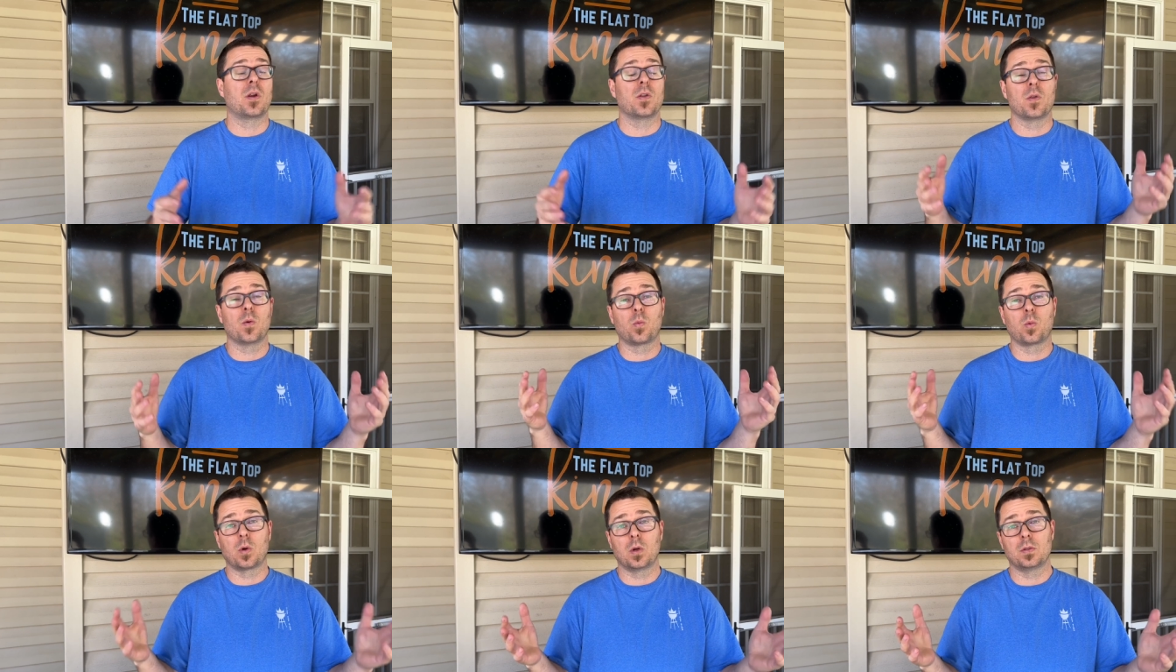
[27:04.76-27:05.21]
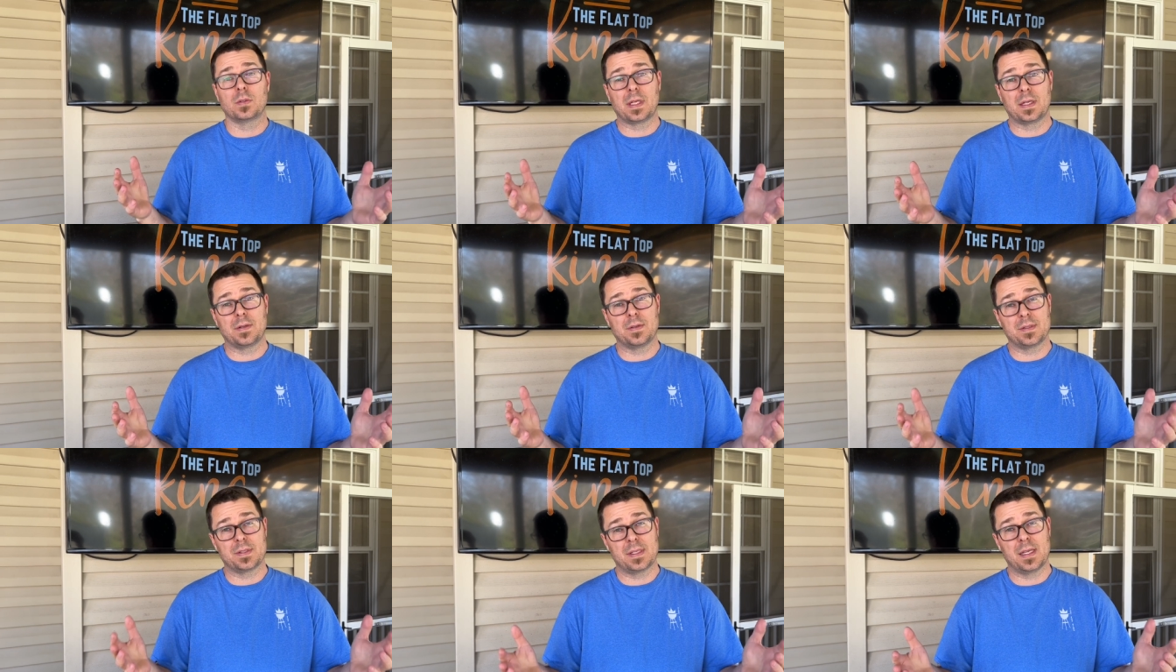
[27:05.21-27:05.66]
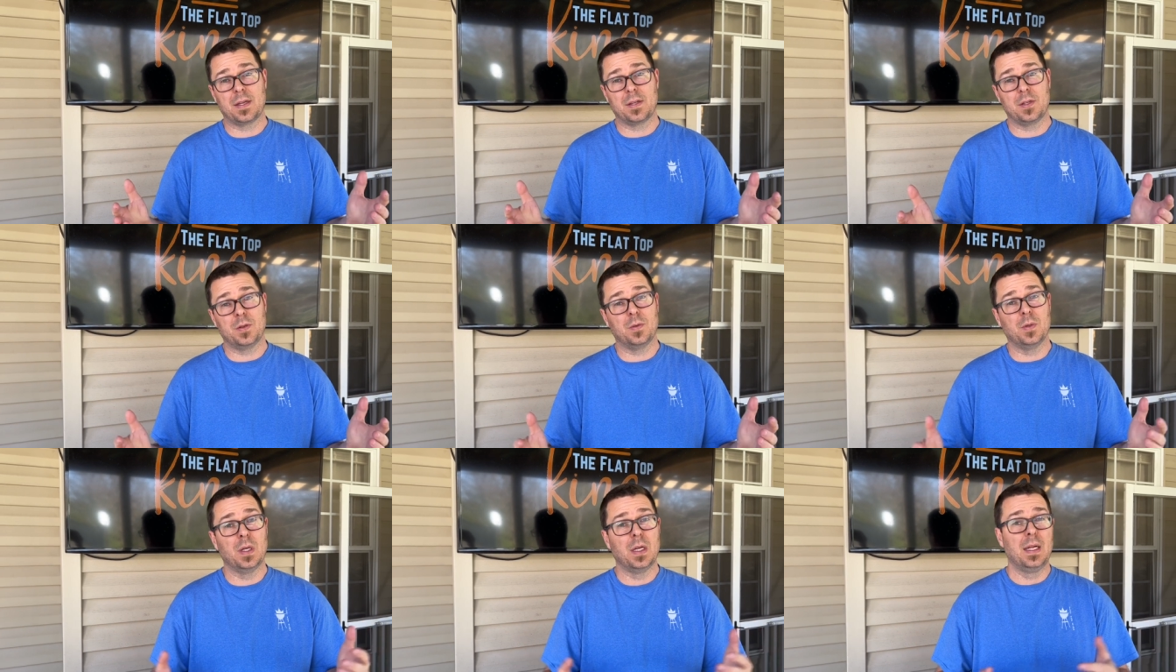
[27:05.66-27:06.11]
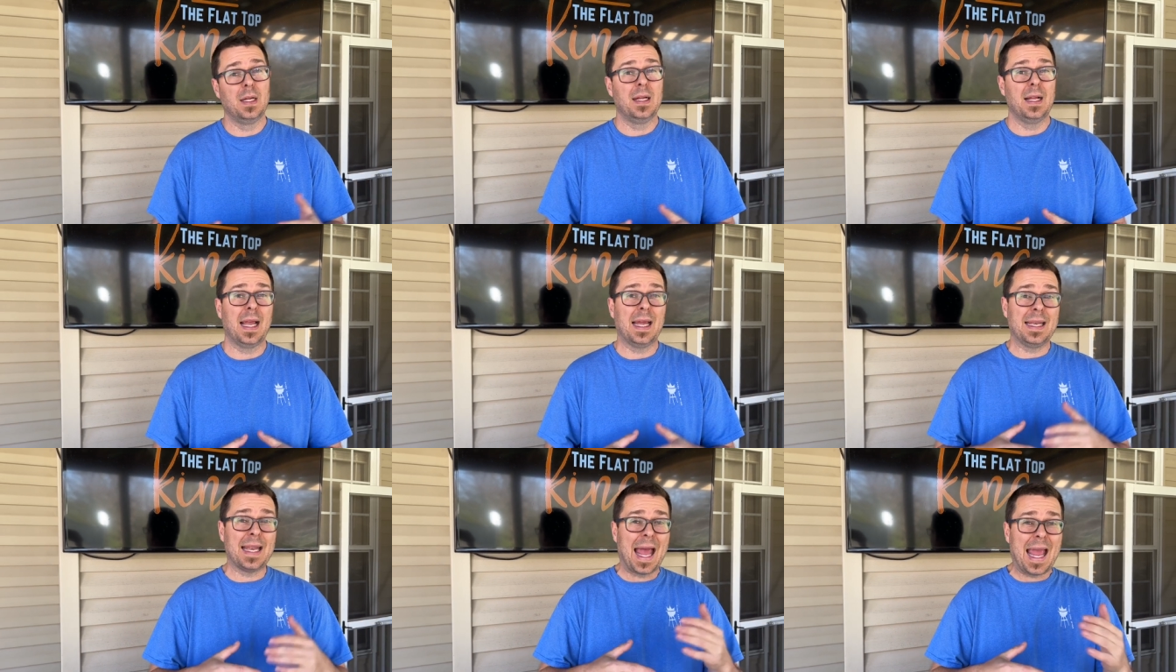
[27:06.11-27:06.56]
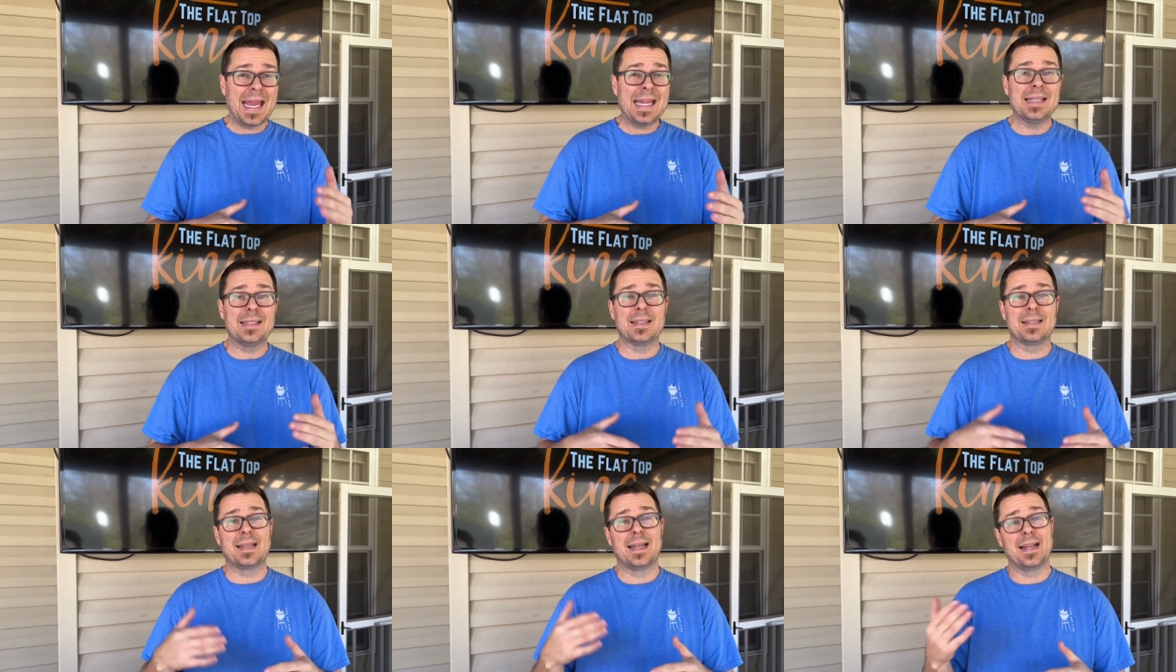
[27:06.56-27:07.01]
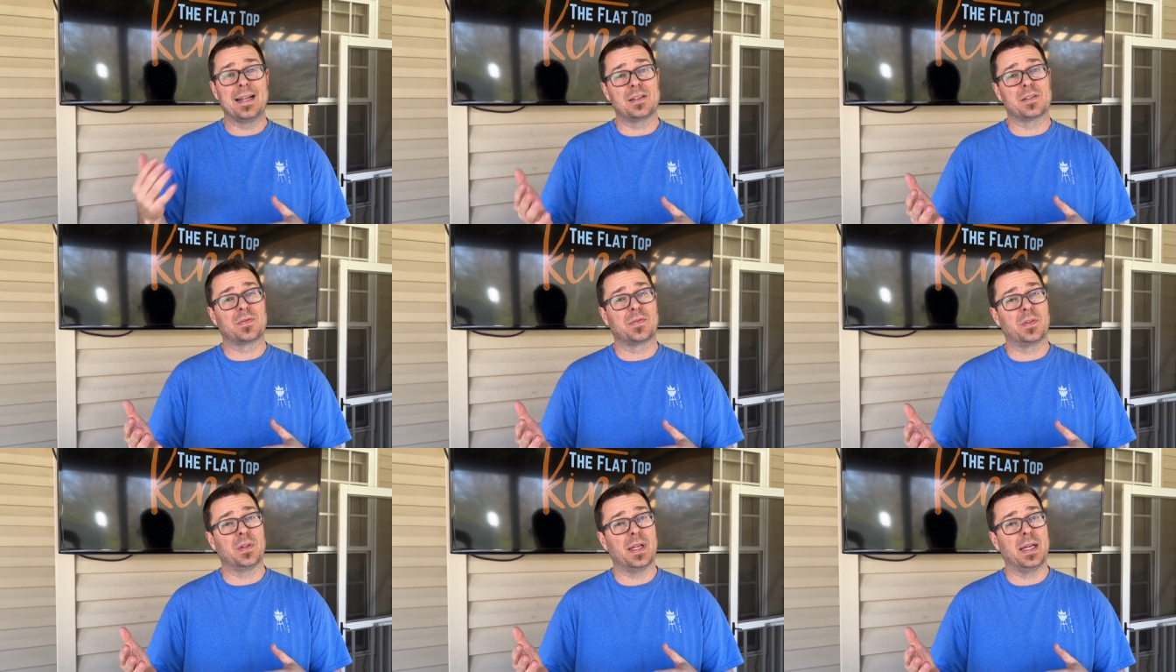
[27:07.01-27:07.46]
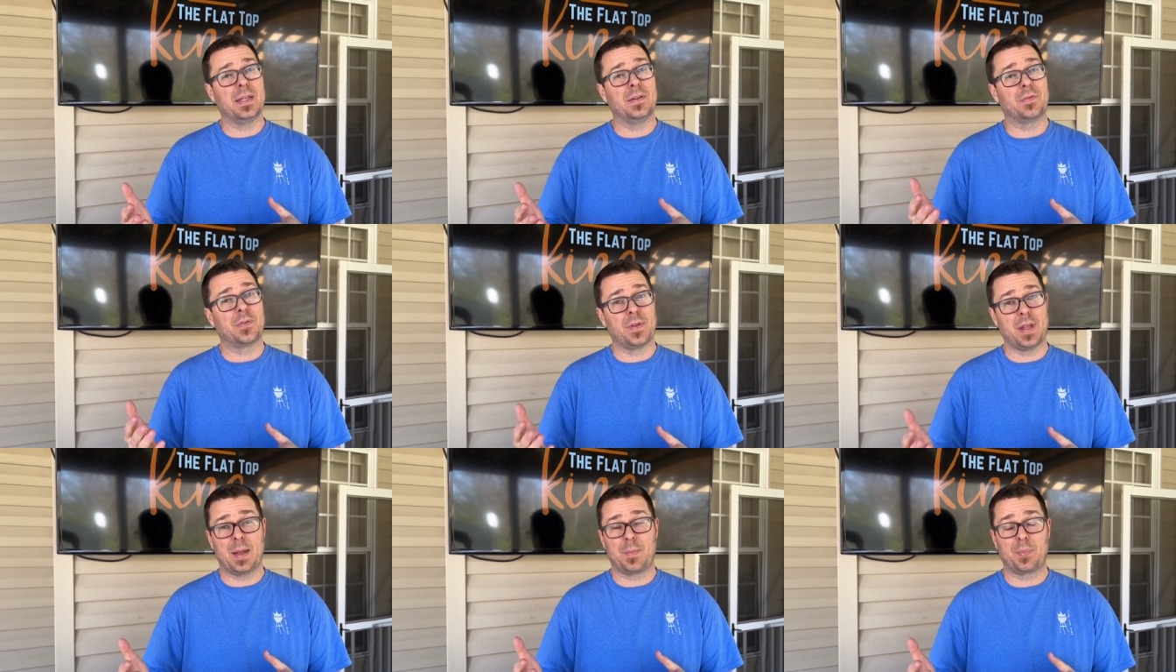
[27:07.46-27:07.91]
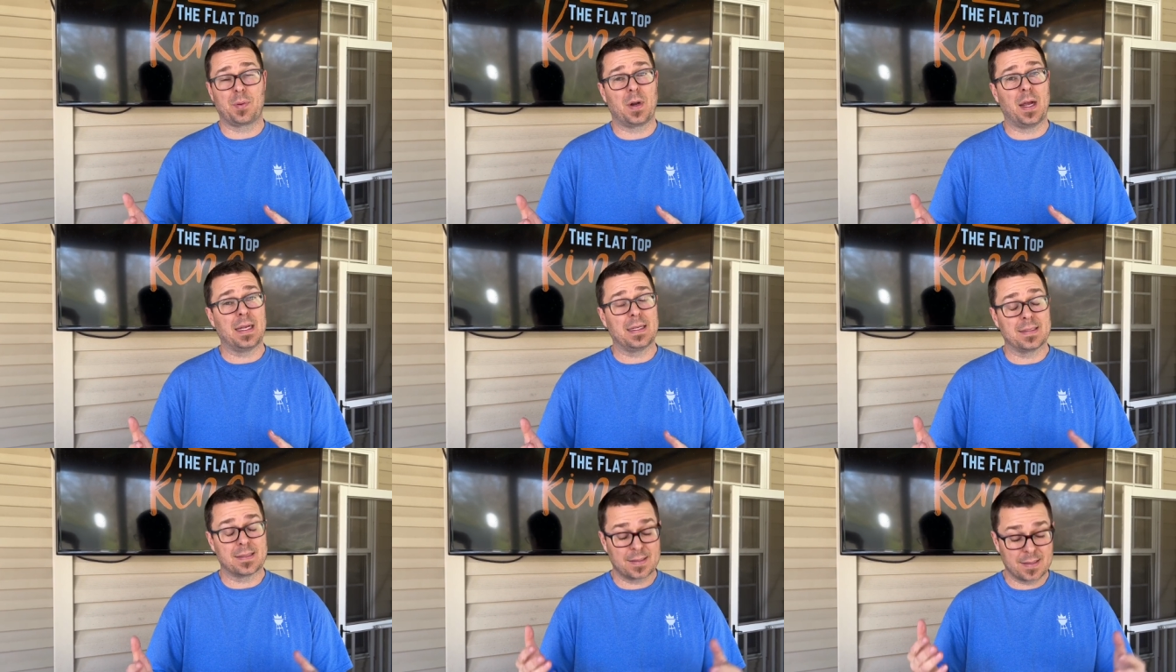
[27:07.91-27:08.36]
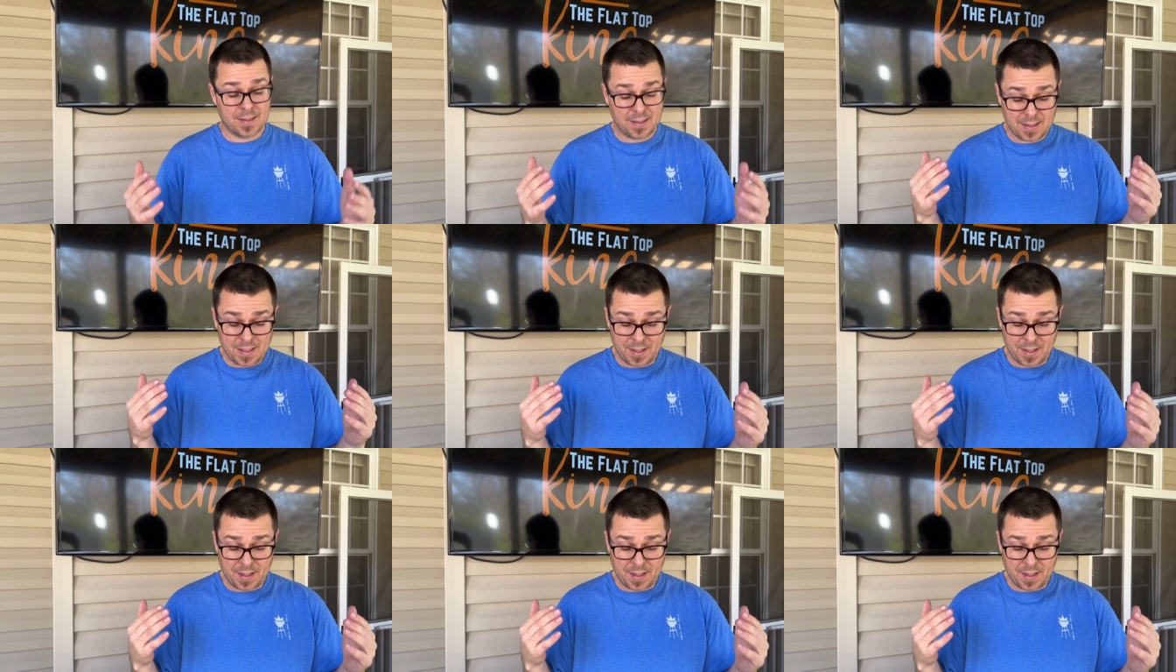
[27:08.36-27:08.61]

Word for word: in the world that would sell you an 8 to 10 ounce filet for that price.